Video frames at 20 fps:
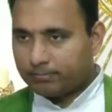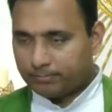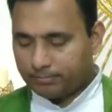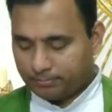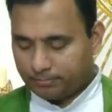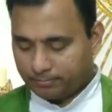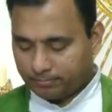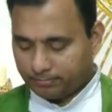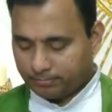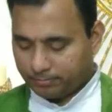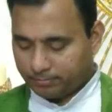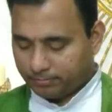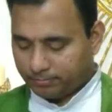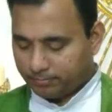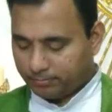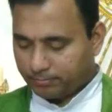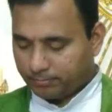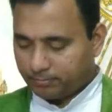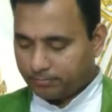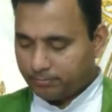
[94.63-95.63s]
you, Lord
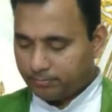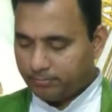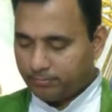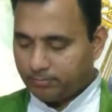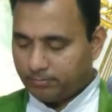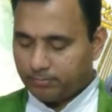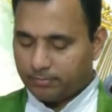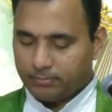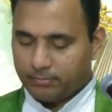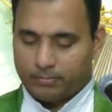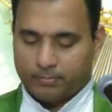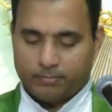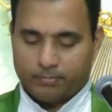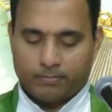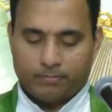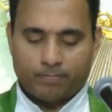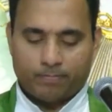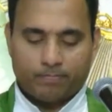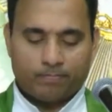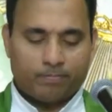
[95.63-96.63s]
Jesus Christ.
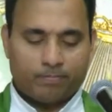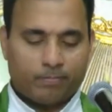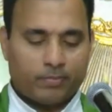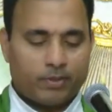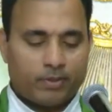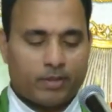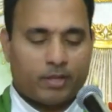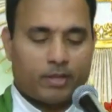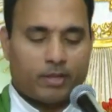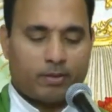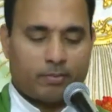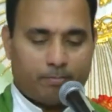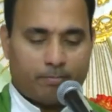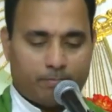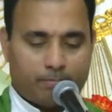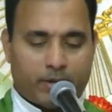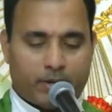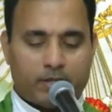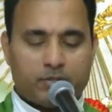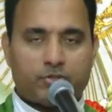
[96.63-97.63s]

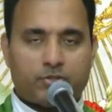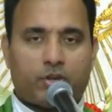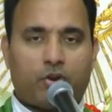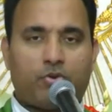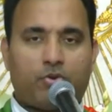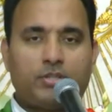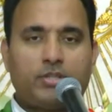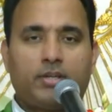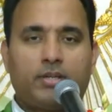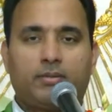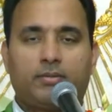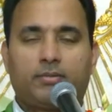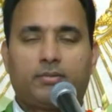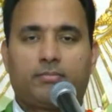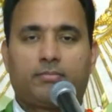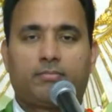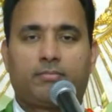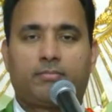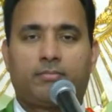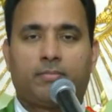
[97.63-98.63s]
Praise the Lord.
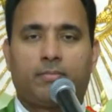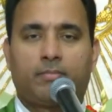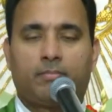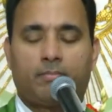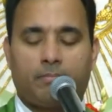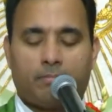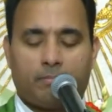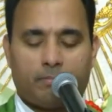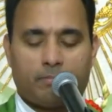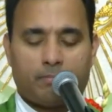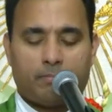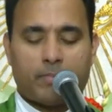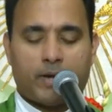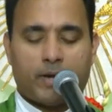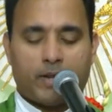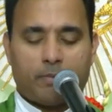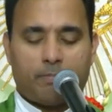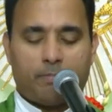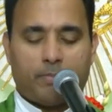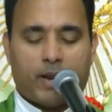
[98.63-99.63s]

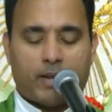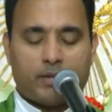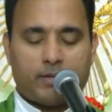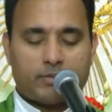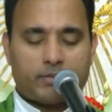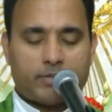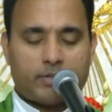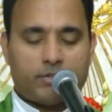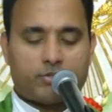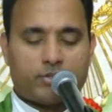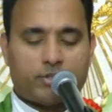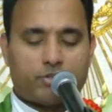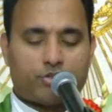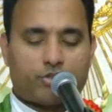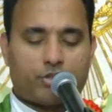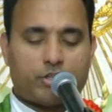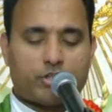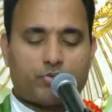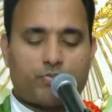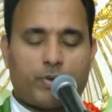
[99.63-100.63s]
My brothers and
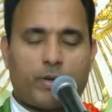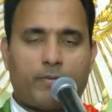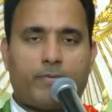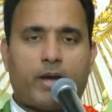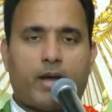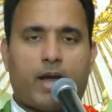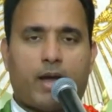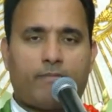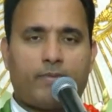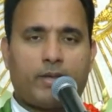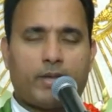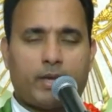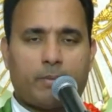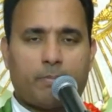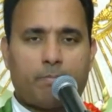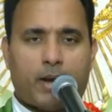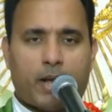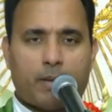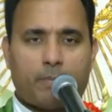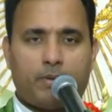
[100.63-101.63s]
sisters, we were having
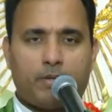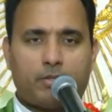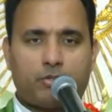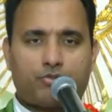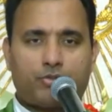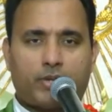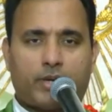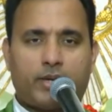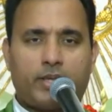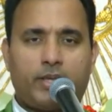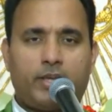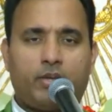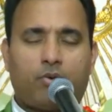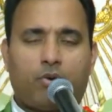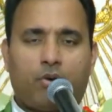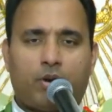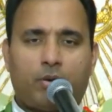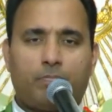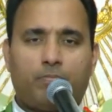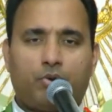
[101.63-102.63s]
a Bible study
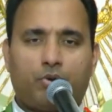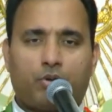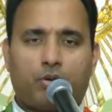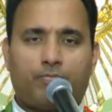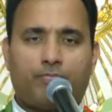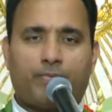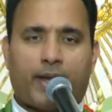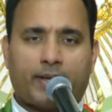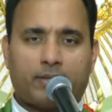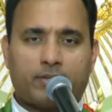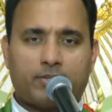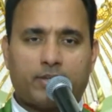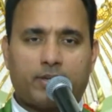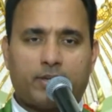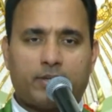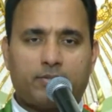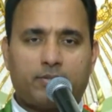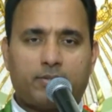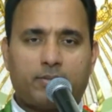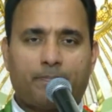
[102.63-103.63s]
on Book of
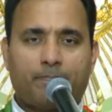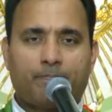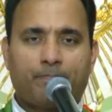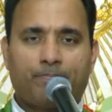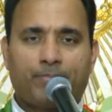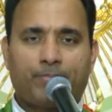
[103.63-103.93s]
Exodus.